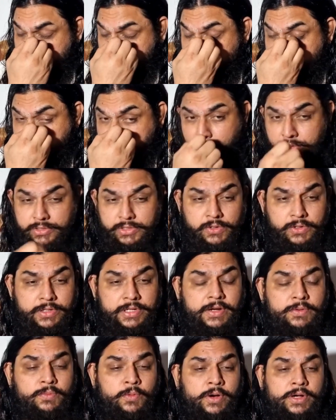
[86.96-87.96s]
And we also looked
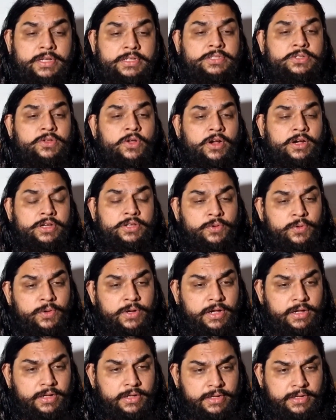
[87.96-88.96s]
at what is not
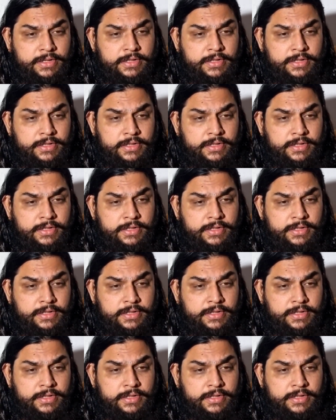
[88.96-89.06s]
yoga.